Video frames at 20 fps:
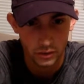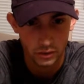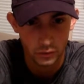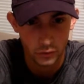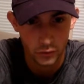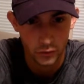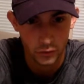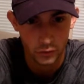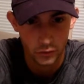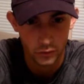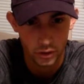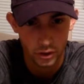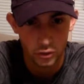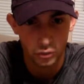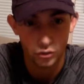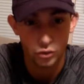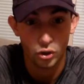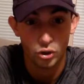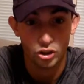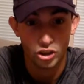Voit 0 for
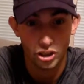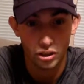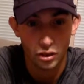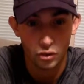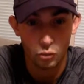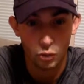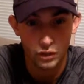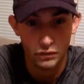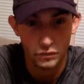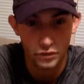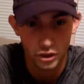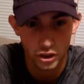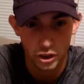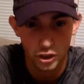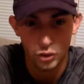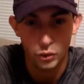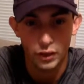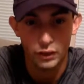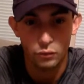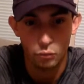2. Urshela 1 for
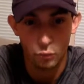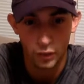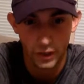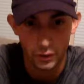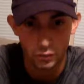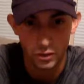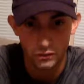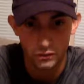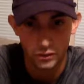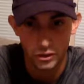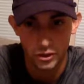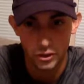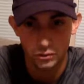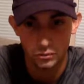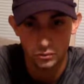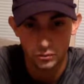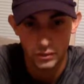2. And Wade 1 for 2.